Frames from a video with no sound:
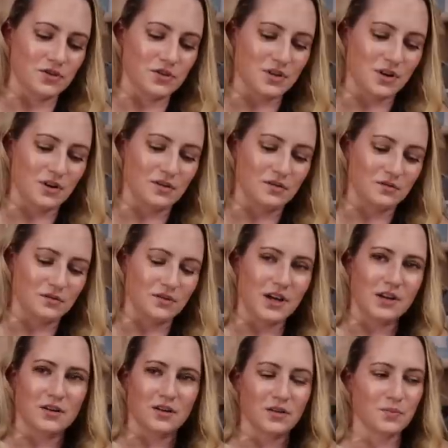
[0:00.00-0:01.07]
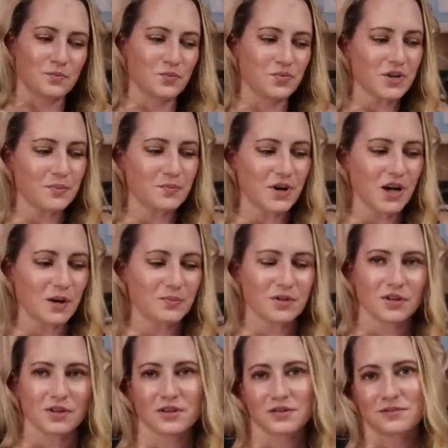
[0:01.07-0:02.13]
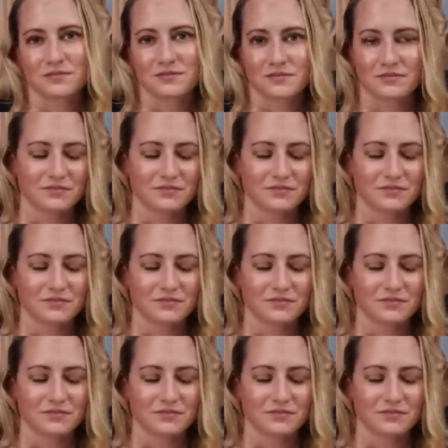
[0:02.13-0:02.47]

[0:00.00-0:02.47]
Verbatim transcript: So, I don't know, they're pretty popular.